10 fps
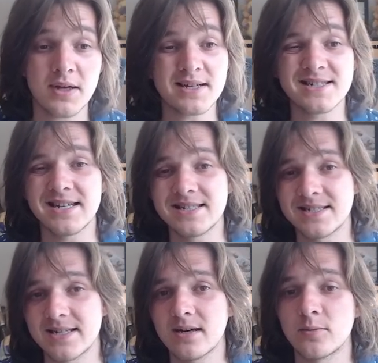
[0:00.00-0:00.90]
plus it's
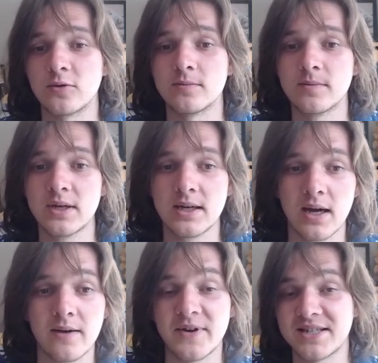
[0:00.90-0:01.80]
singable.
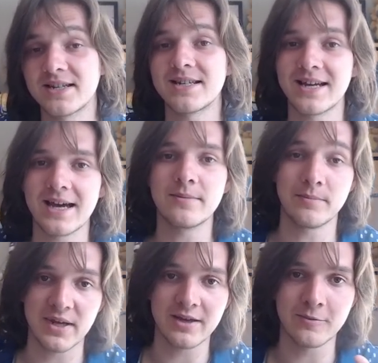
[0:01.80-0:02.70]
That does, again,
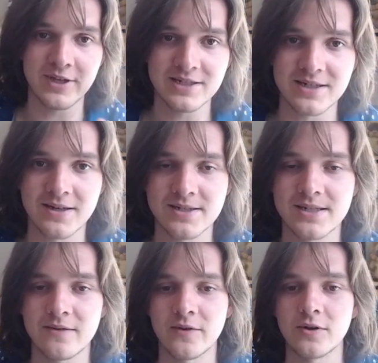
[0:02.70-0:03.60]
make it weaker to
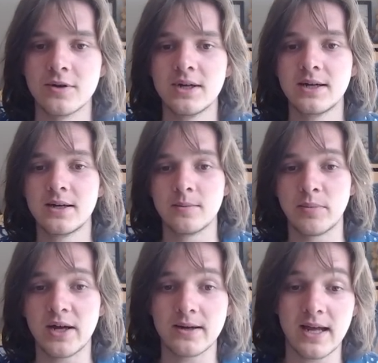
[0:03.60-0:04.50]
Ursula, though.
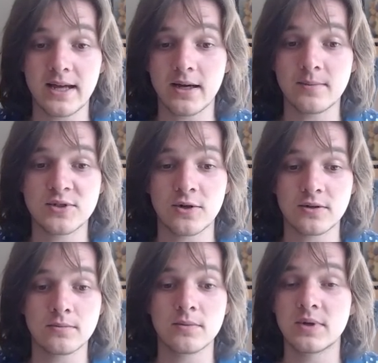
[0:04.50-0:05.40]
But it comes
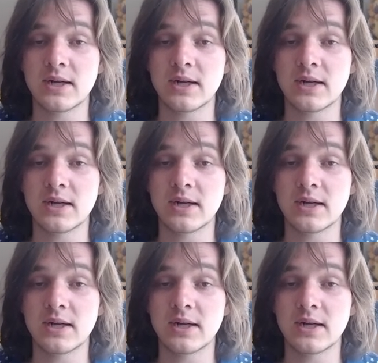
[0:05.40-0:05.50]
on,